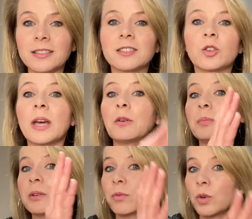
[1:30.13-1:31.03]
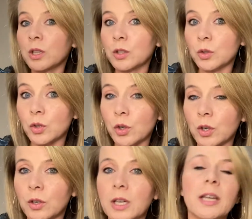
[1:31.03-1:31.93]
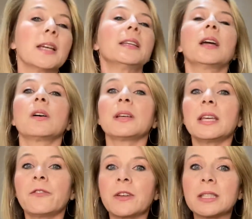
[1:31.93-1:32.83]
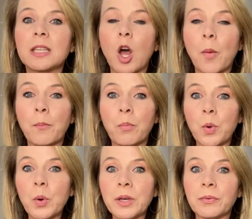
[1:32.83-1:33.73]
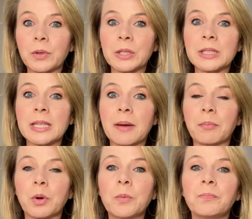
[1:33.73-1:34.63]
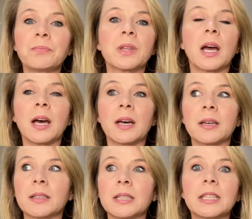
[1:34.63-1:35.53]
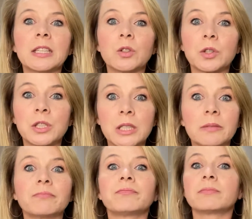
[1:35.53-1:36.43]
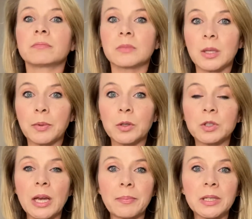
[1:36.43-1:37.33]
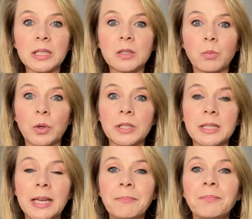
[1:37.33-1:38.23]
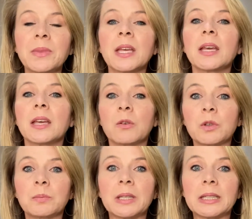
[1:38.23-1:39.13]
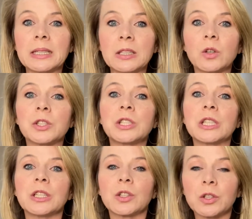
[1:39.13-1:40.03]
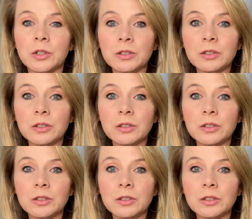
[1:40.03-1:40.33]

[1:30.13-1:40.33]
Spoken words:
So that would be for a little girl. Now, if it's a boy, for example, Hiroshi, typical Japanese boy's name, it would be Hiroshi-kun.